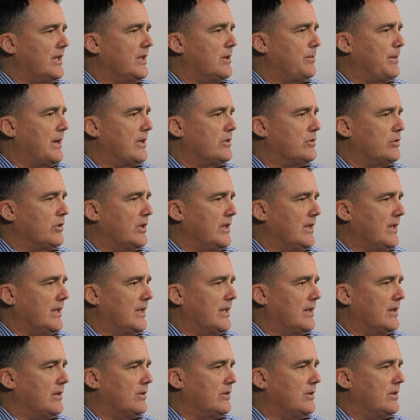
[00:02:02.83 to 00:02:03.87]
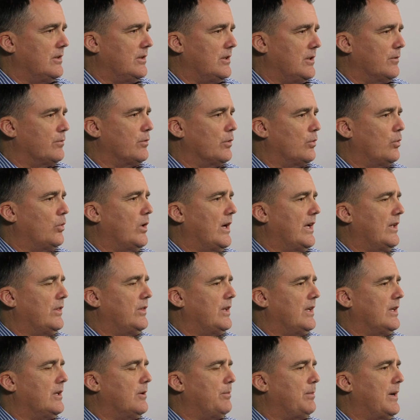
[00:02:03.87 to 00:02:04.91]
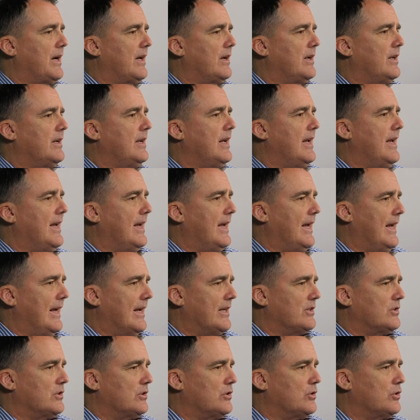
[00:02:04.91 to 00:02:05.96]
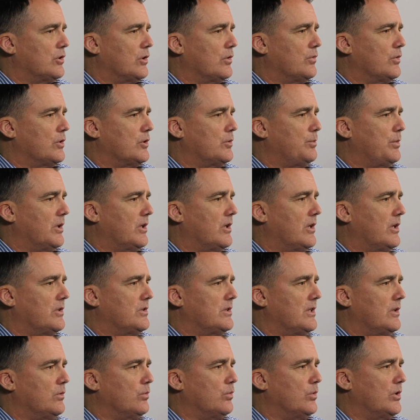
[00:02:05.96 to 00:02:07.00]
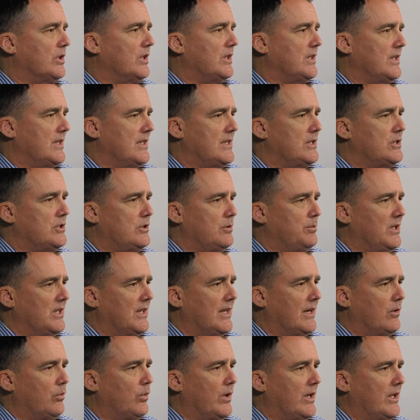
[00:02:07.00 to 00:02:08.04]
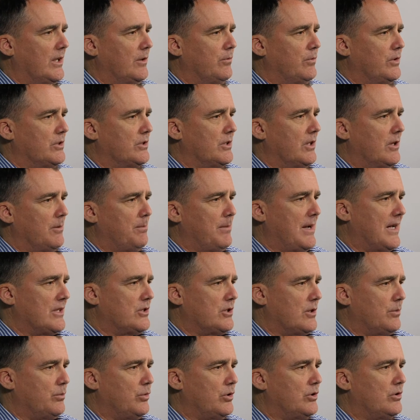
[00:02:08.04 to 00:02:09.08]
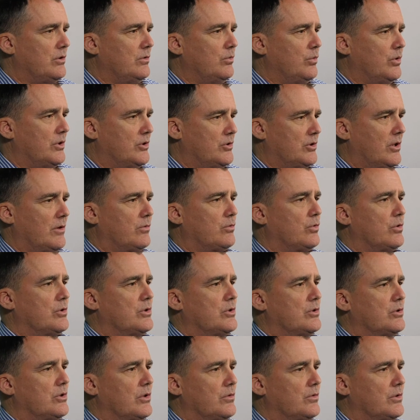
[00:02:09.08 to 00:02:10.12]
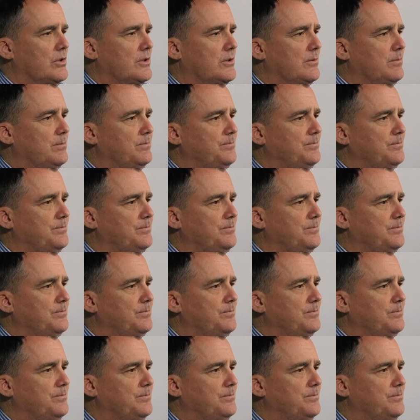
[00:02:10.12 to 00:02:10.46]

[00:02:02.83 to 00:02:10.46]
about training in a different way, think about it as a service, because it really needs to be that way if it's going to match up with software as a service.